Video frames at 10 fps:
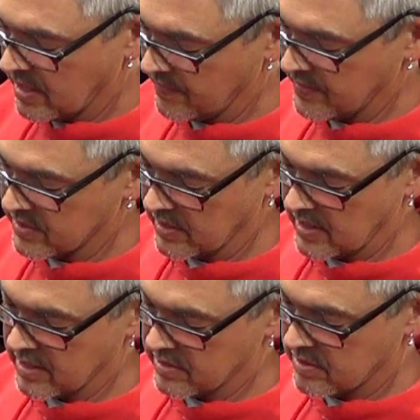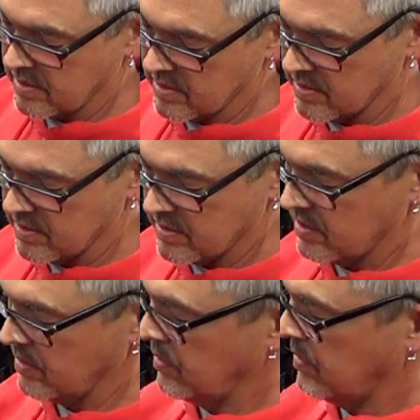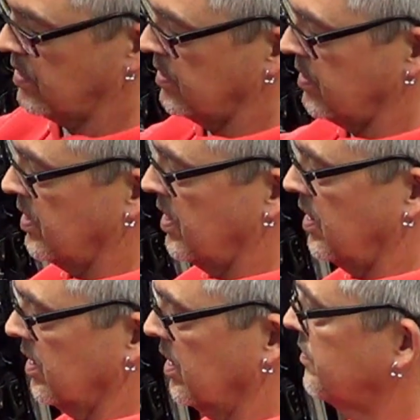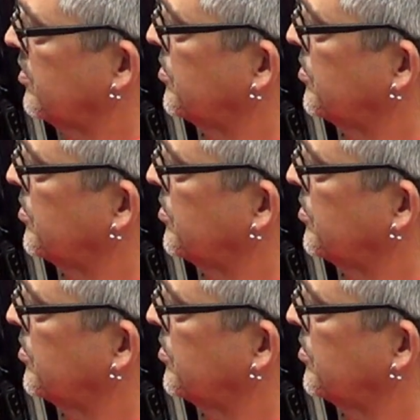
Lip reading: obviously has two lifter